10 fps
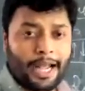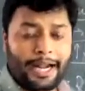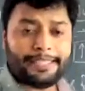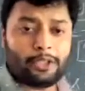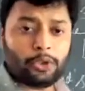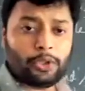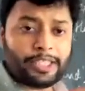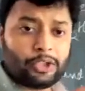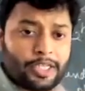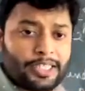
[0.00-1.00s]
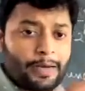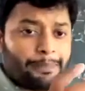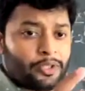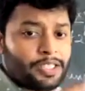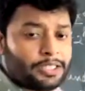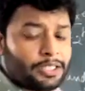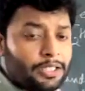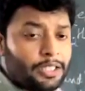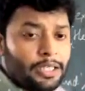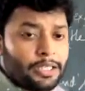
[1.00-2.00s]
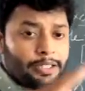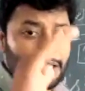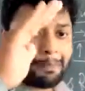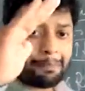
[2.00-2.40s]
and due to exchange of position, the